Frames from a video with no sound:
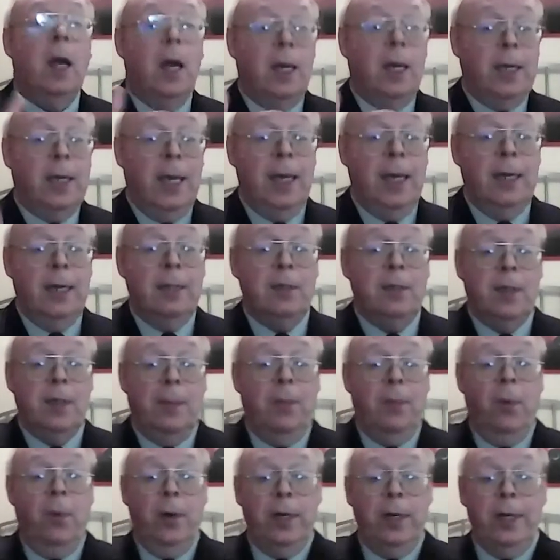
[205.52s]
Again, as I
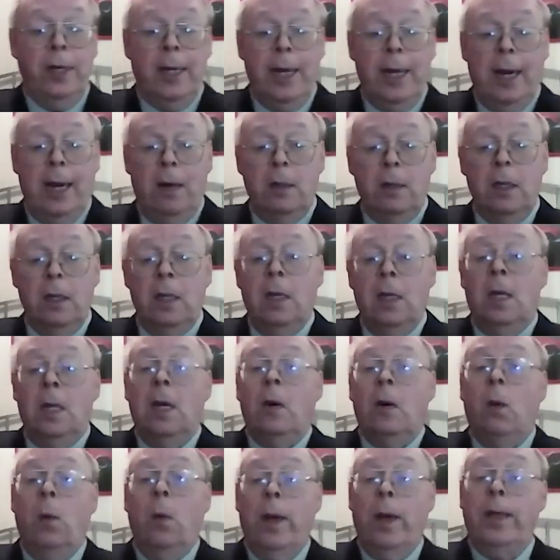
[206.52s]
pointed out,
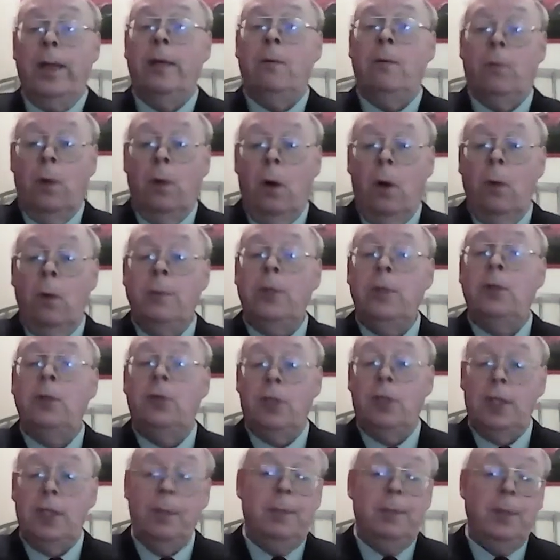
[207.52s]
when in Rome, you
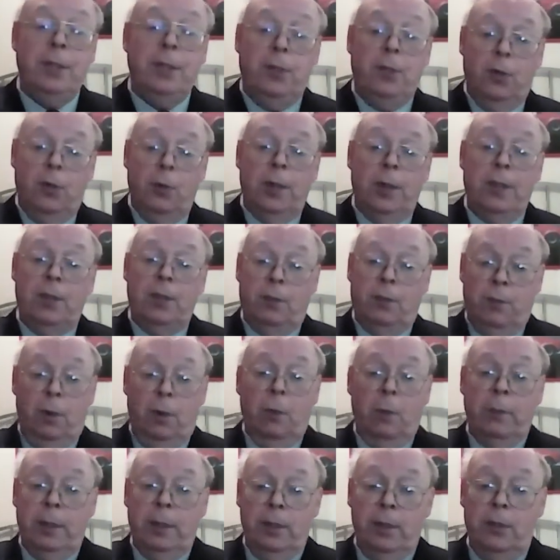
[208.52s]
simply do as the
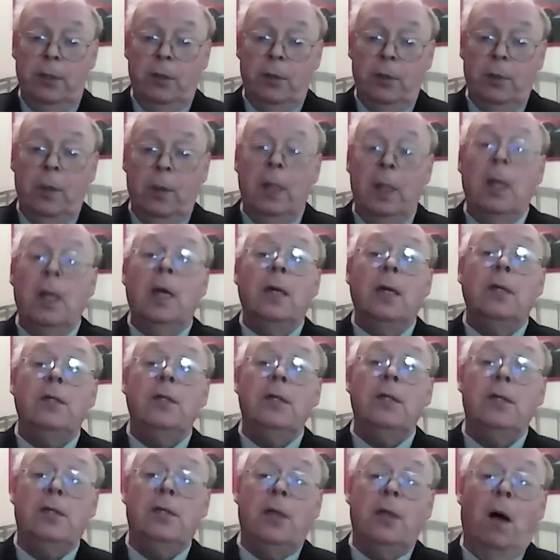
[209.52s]
Romans do.
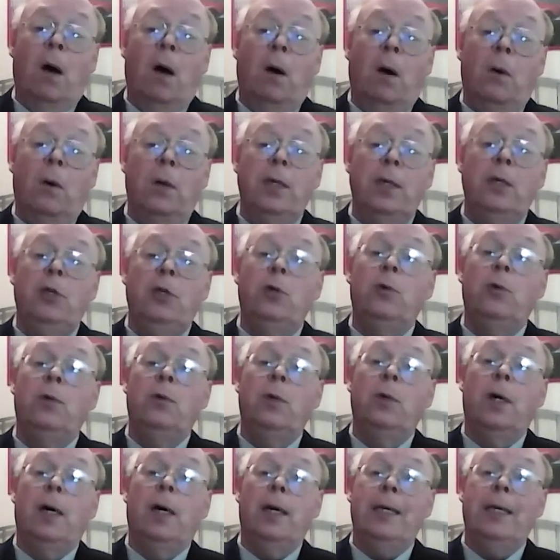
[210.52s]
So
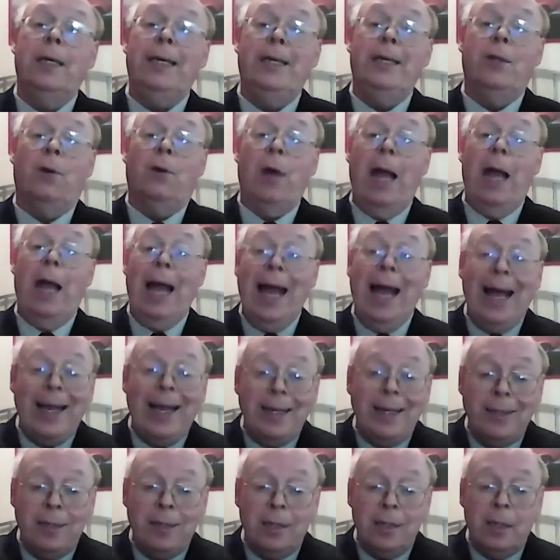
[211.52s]
you either
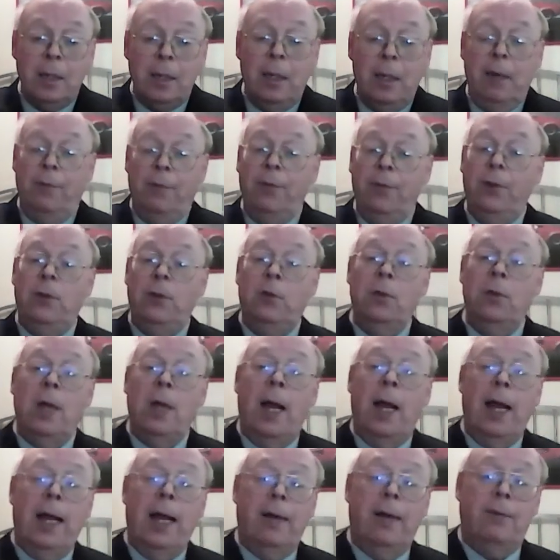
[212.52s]
ask, if you do
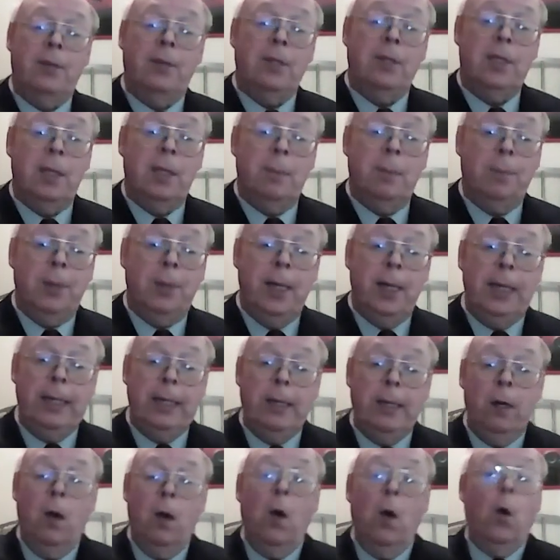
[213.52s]
not have a template
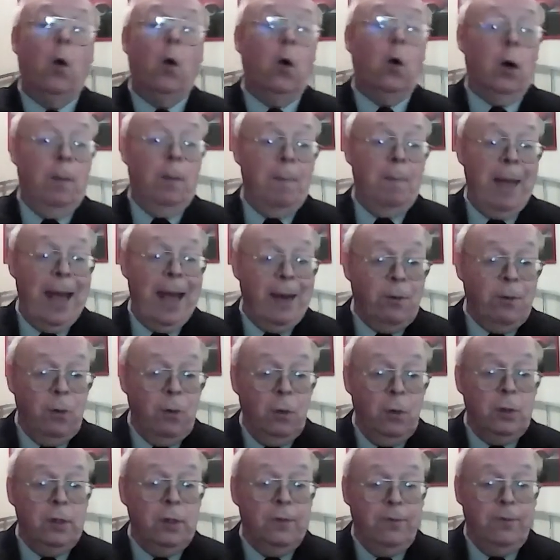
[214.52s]
or a
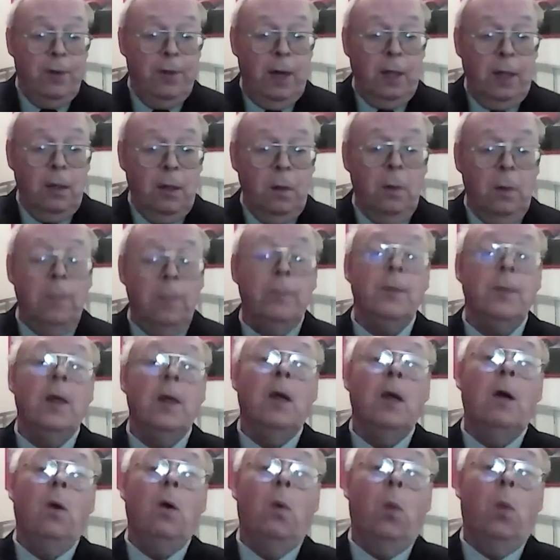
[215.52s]
macro to follow,
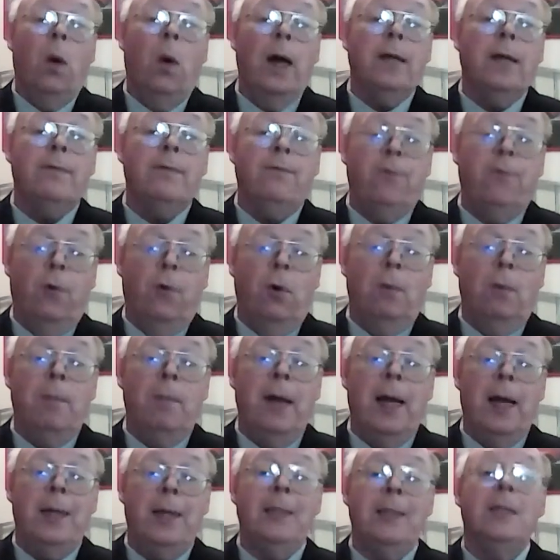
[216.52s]
what
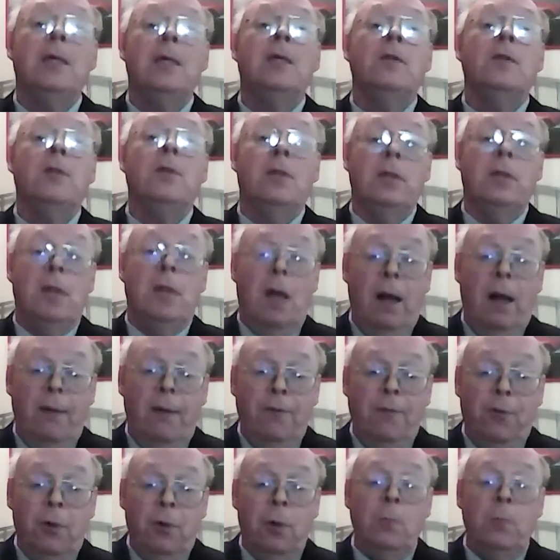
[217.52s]
format the law
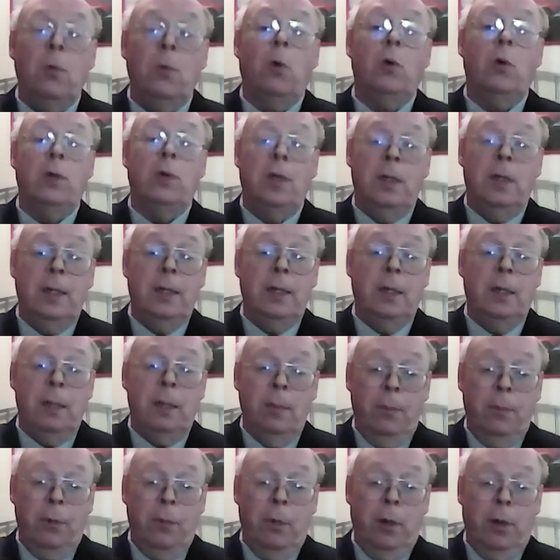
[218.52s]
firm or the legal
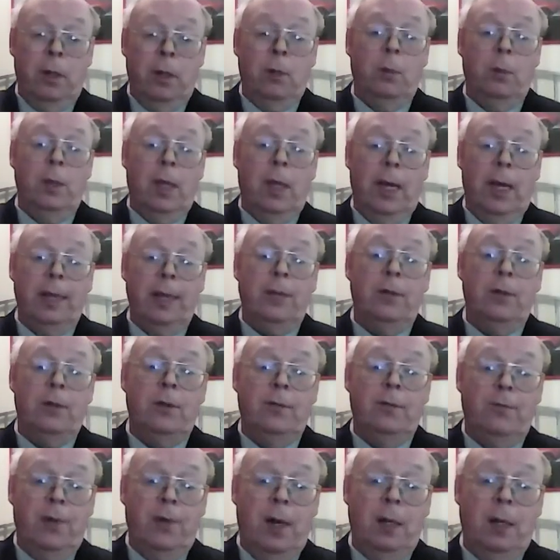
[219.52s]
employer would like you to
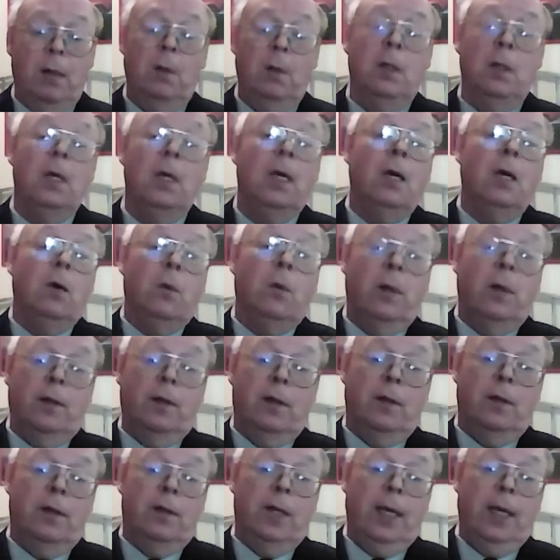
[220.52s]
follow,
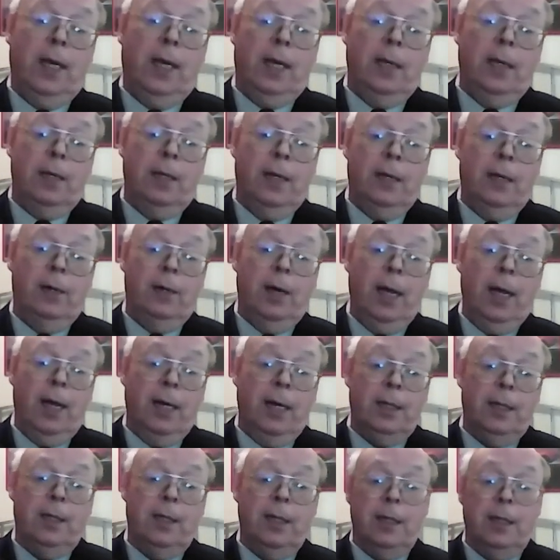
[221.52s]
whether the
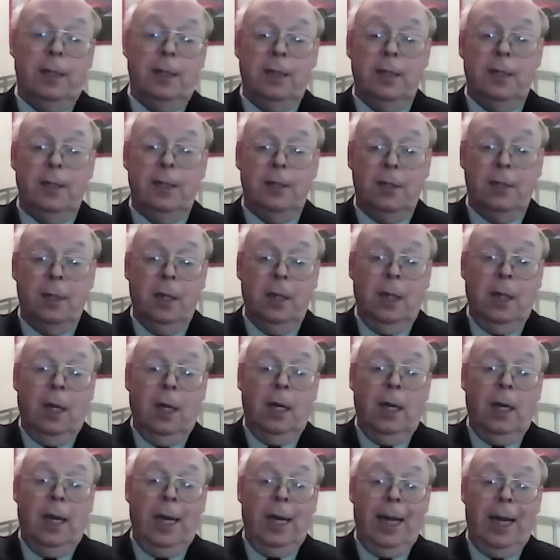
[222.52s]
letterhead is
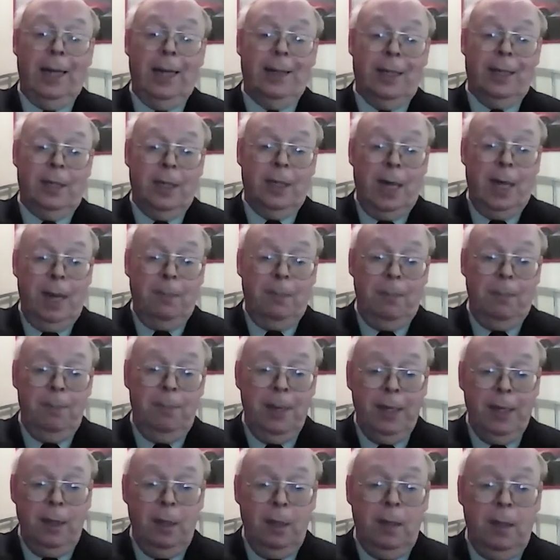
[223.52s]
at the top
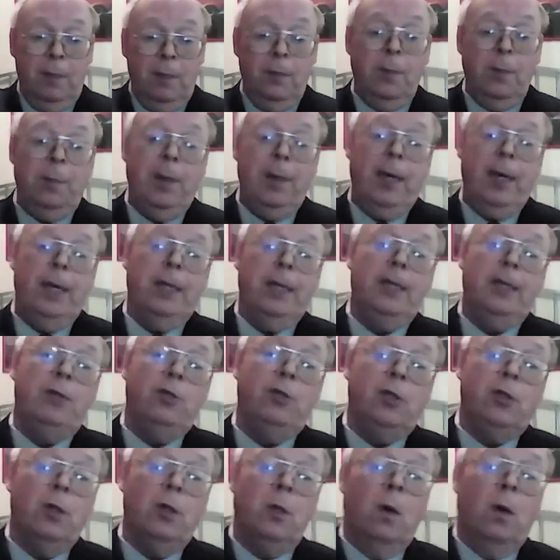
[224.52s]
middle of the
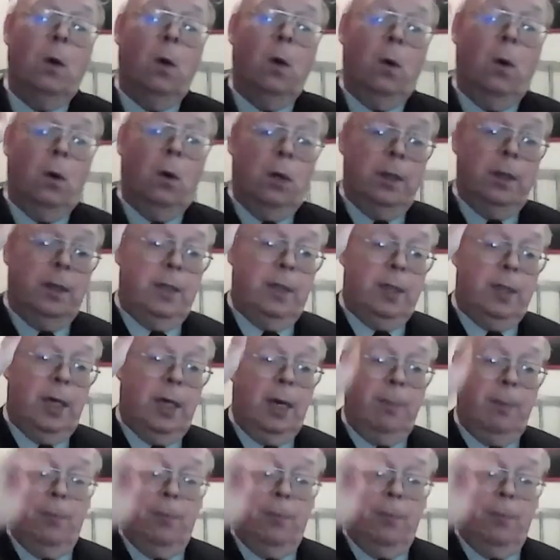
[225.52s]
page or at the top